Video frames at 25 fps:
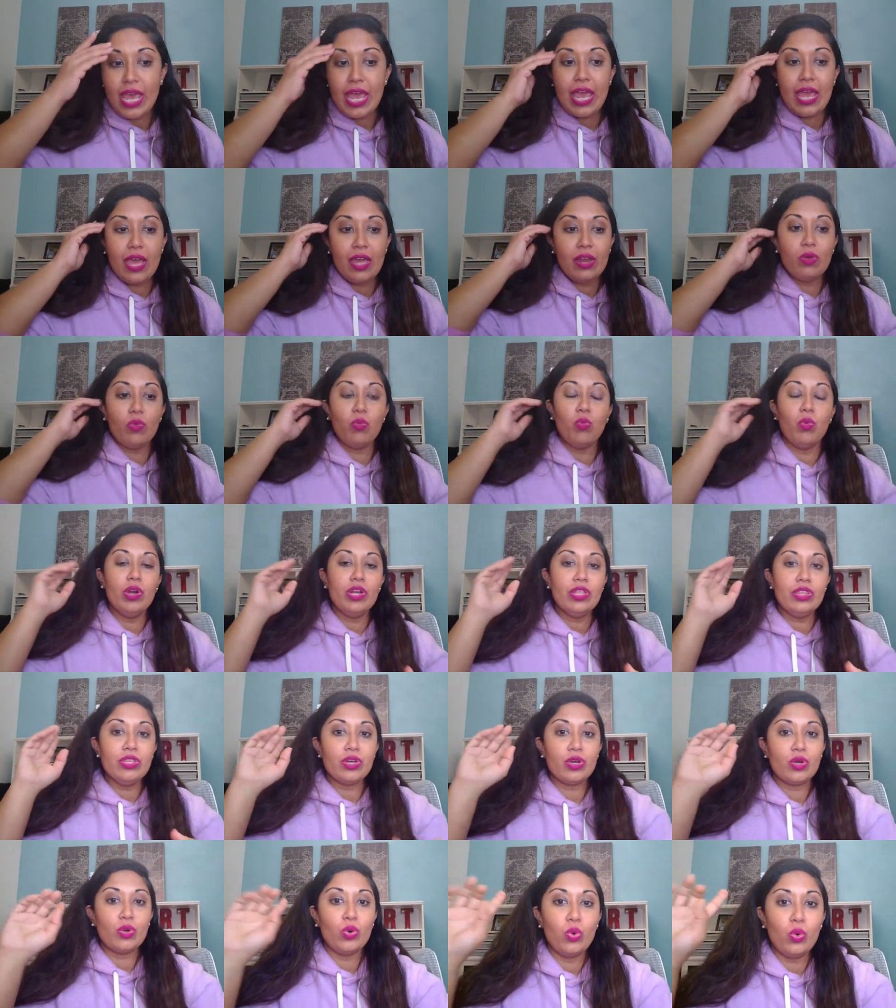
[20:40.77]
And one of
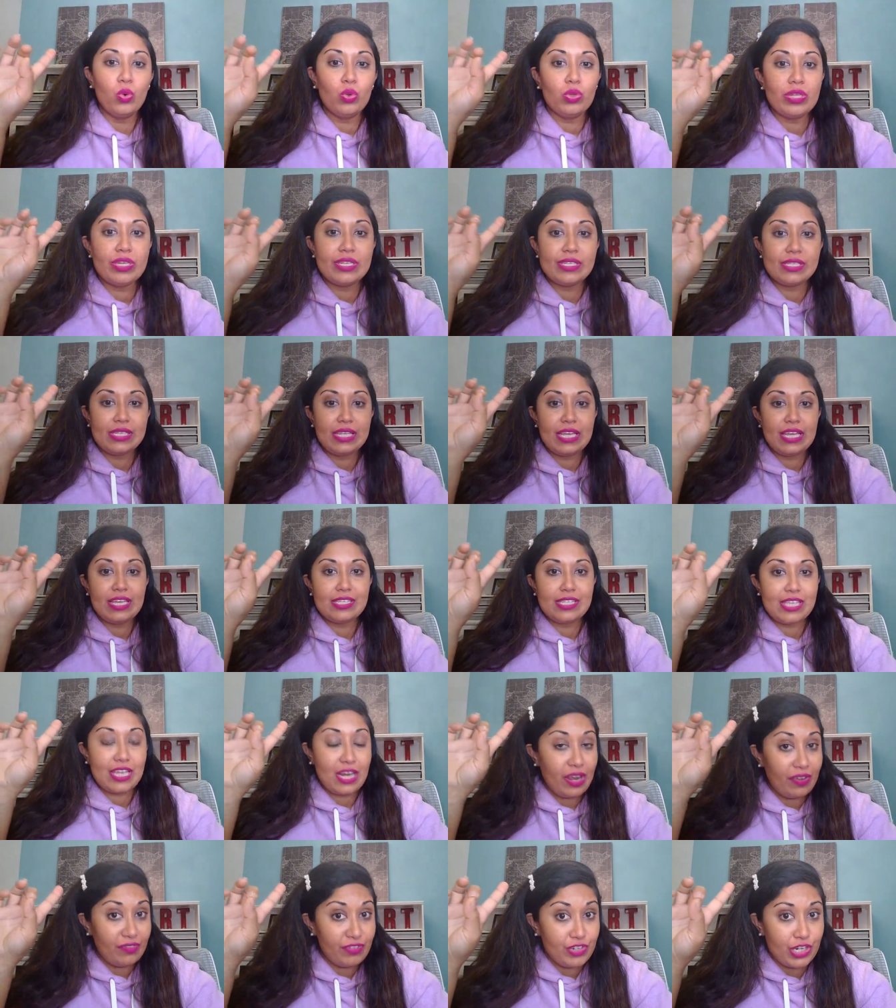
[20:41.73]
the coolest things
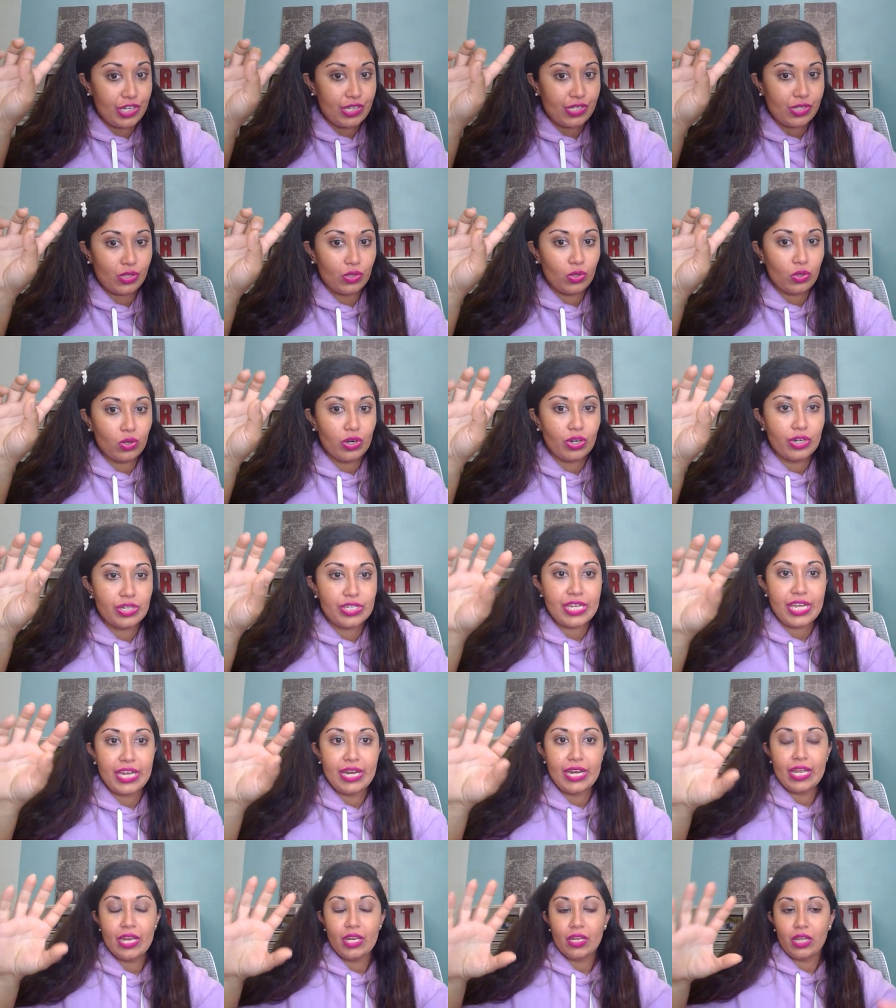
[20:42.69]
that I've just learned,
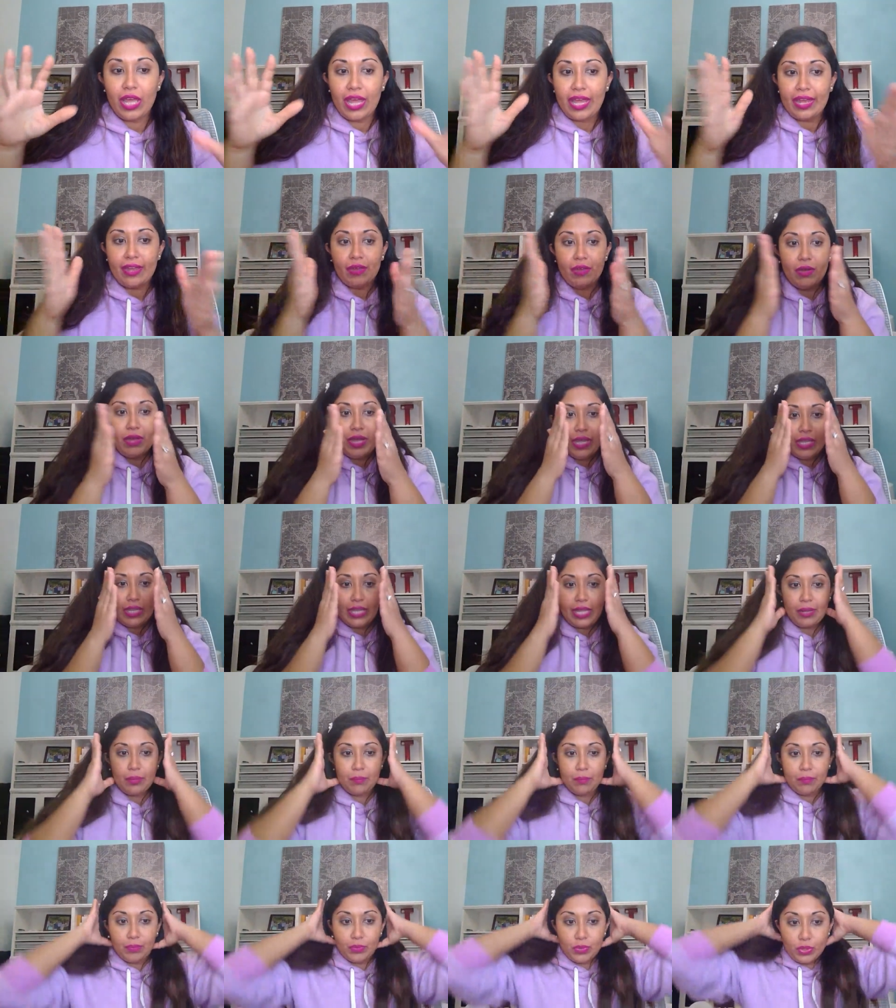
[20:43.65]
and it like it
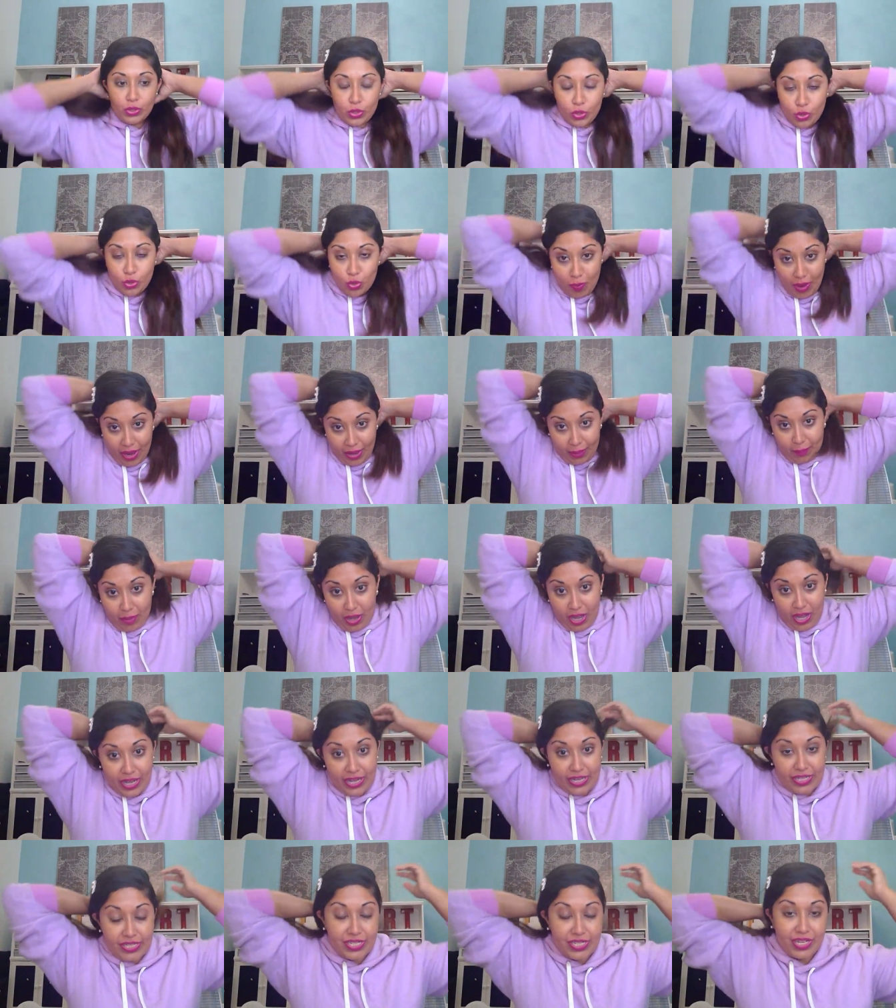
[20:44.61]
like blew my
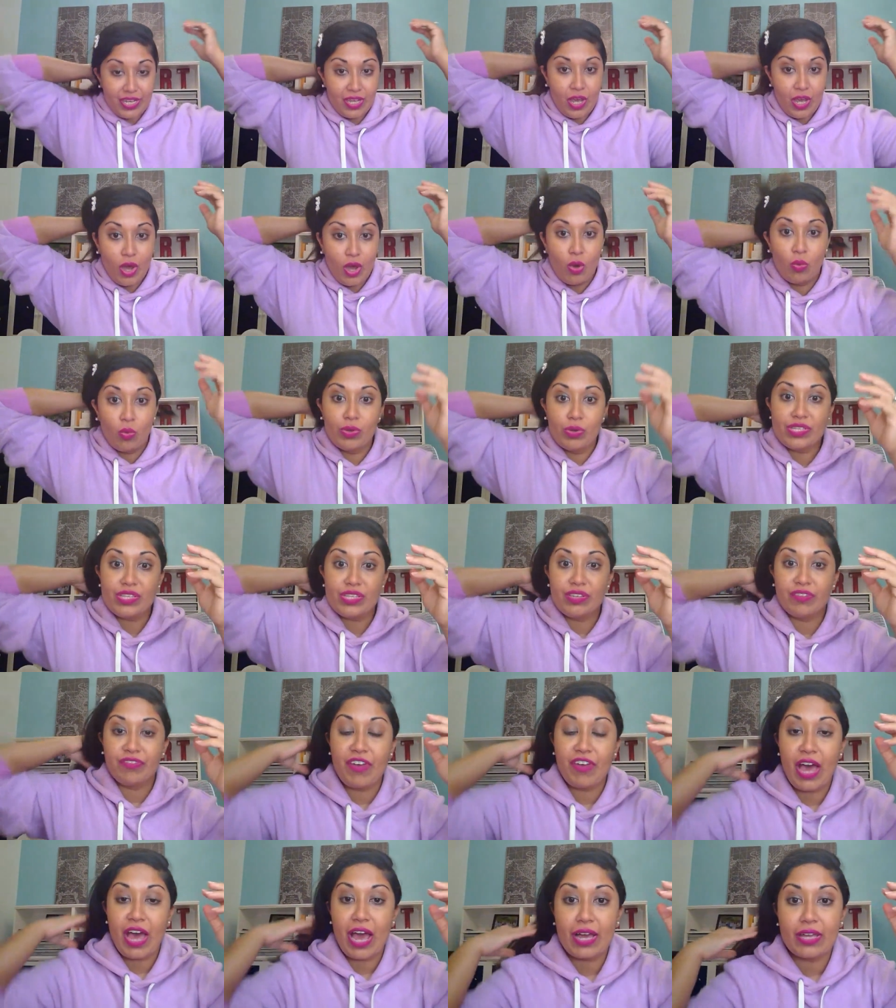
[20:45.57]
mind, was the
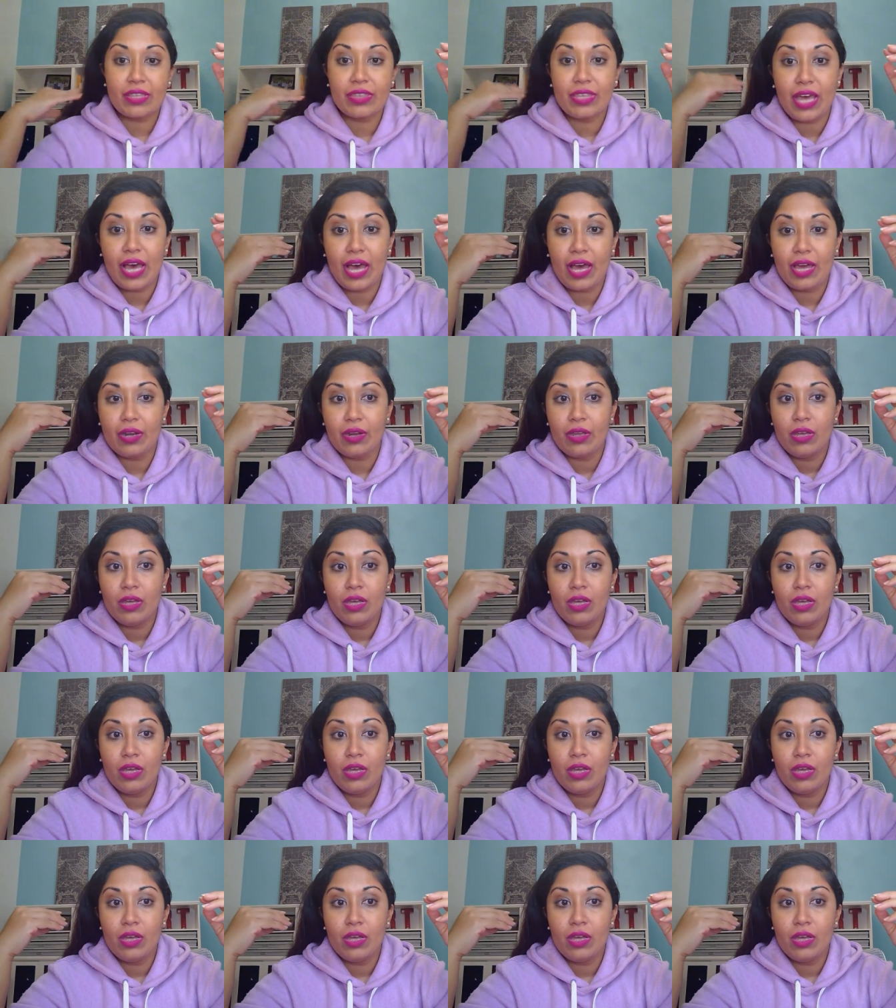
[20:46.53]
fact that